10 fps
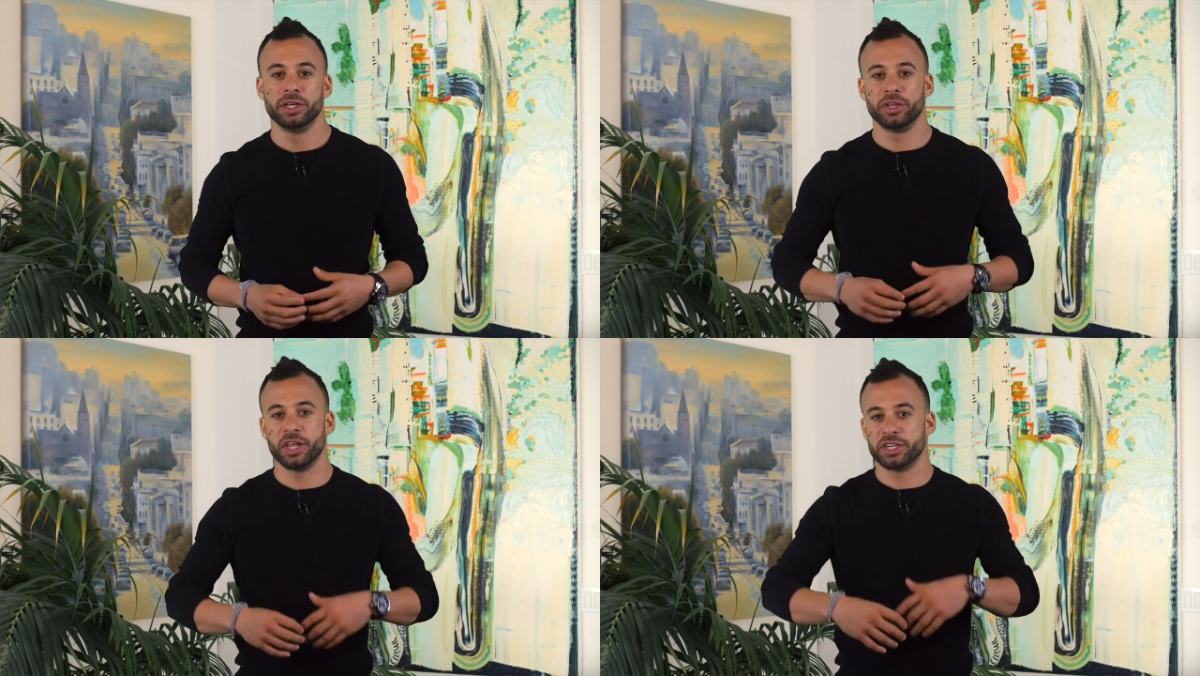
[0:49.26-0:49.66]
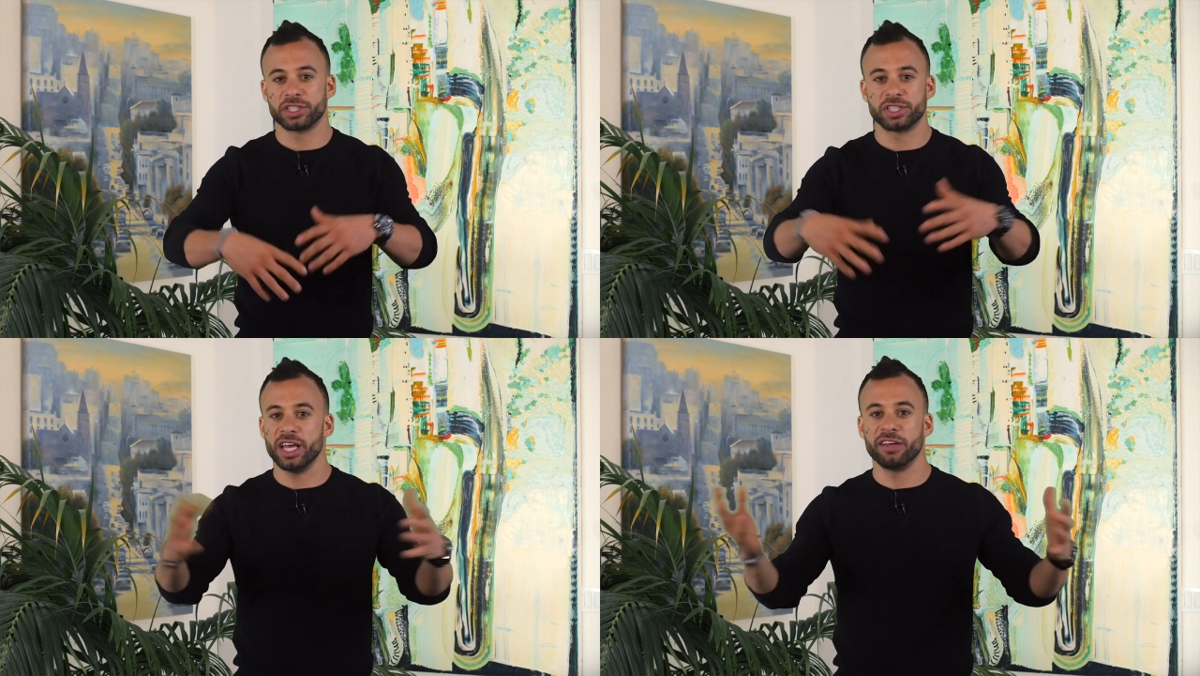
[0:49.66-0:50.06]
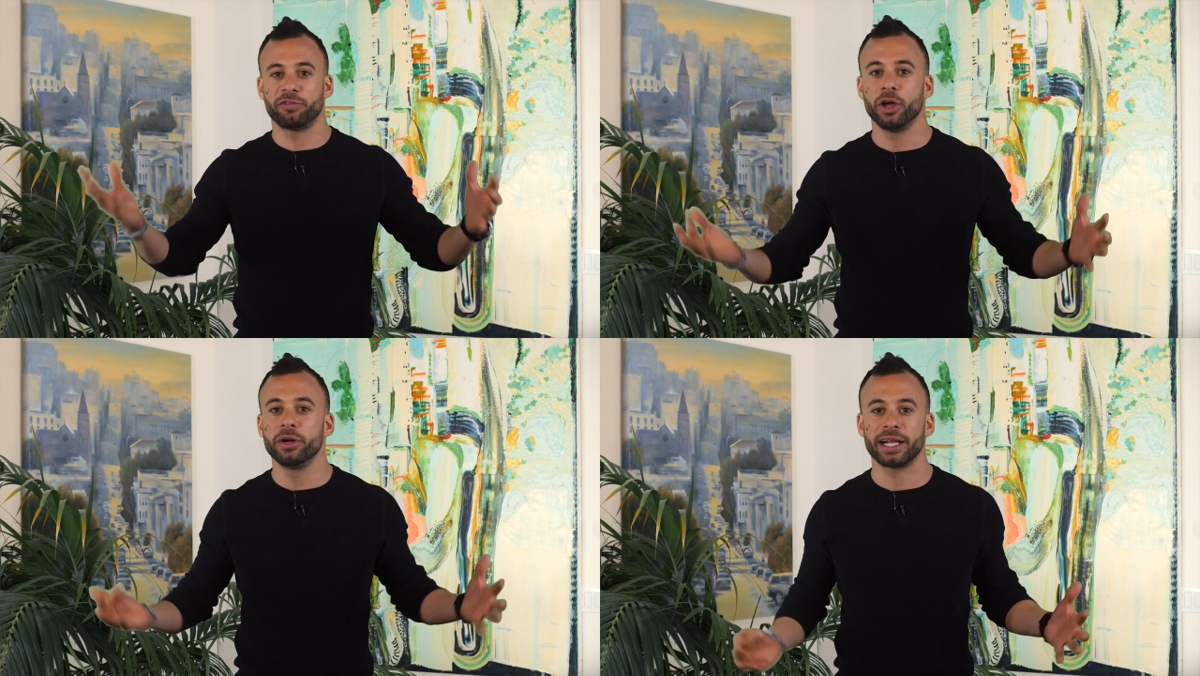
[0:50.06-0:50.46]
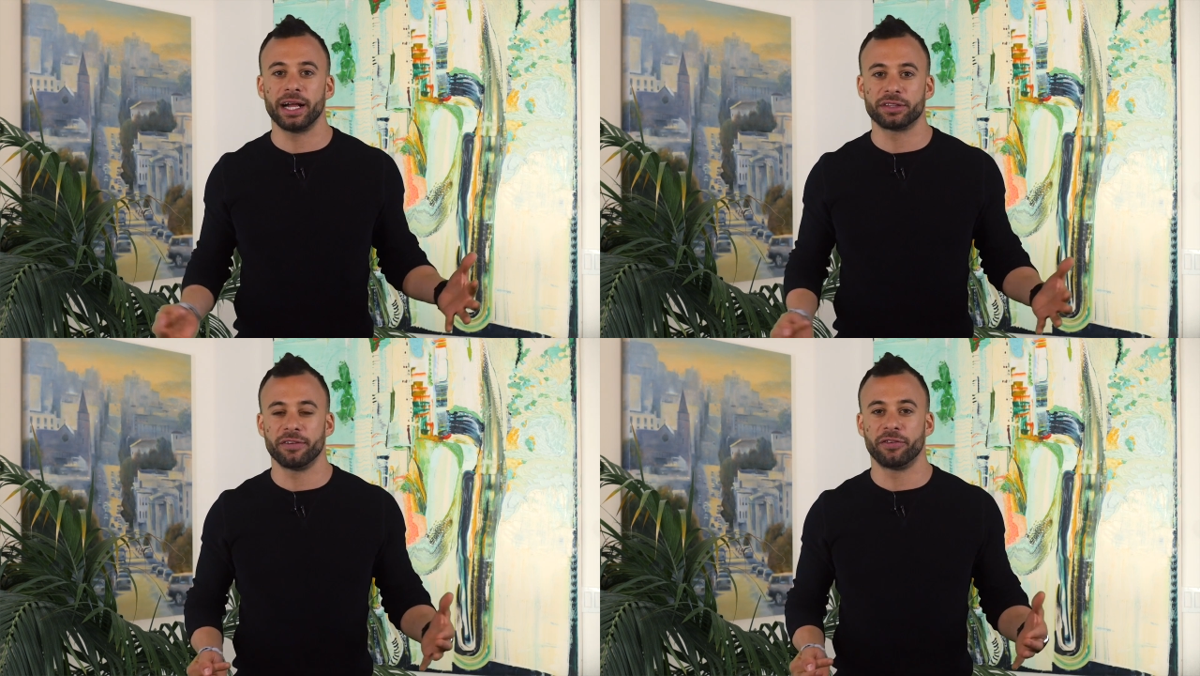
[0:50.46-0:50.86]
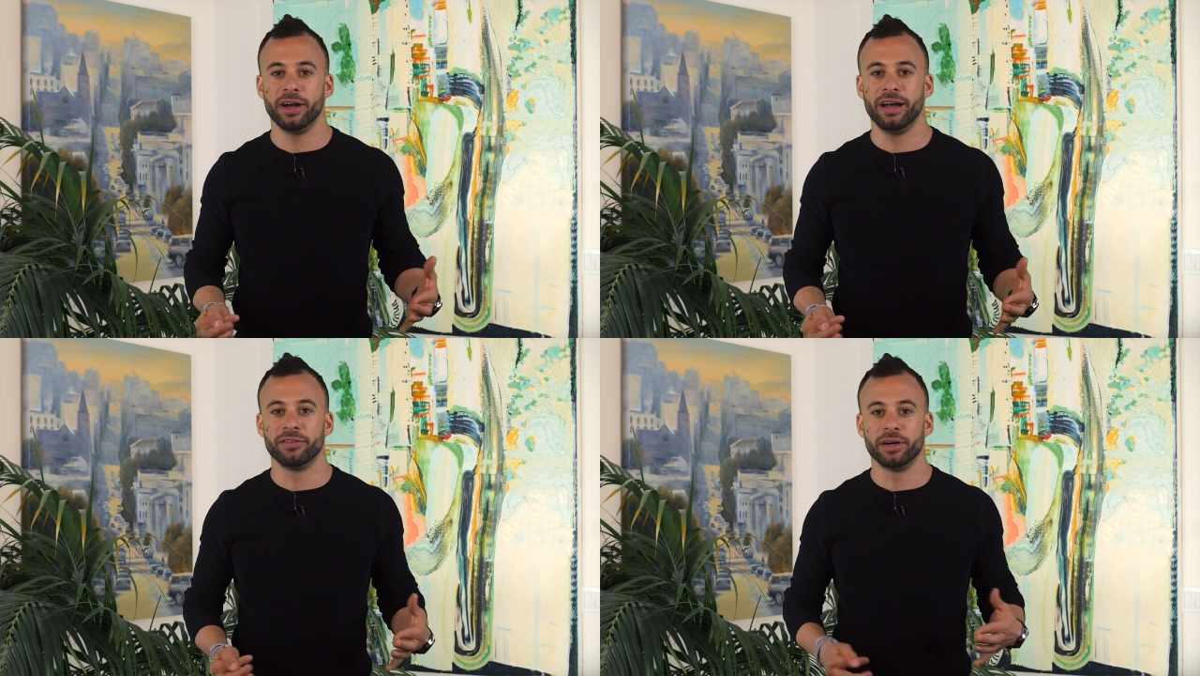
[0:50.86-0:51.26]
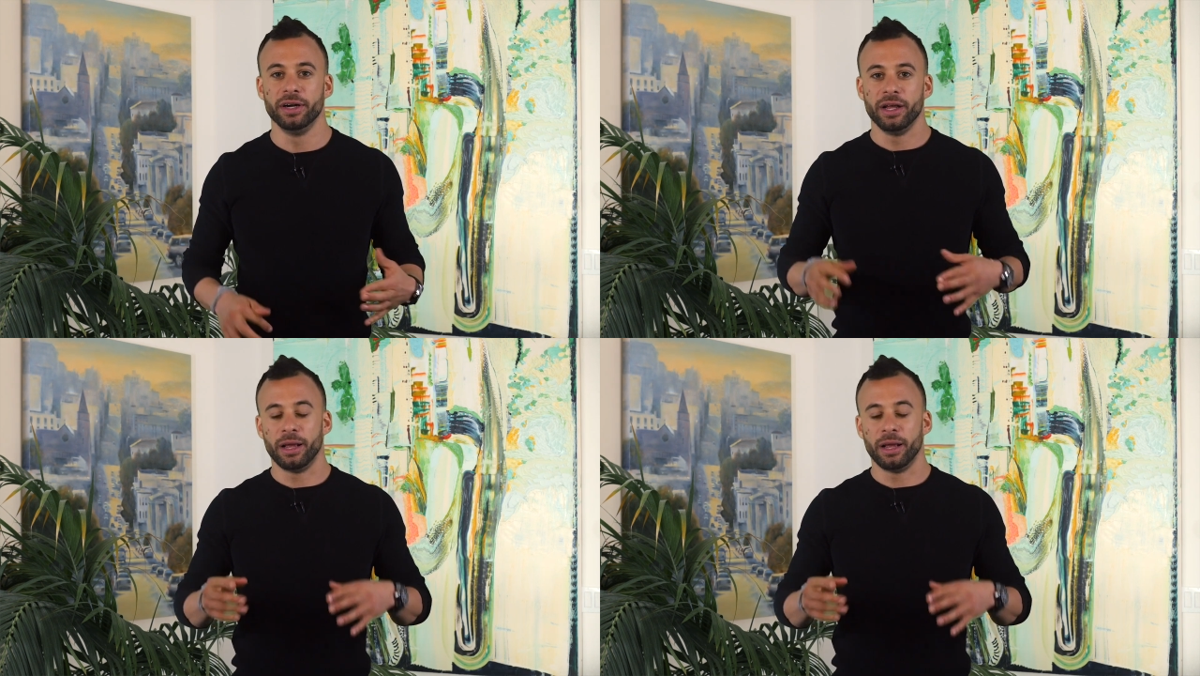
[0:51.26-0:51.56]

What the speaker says: They just stay floating out there forever,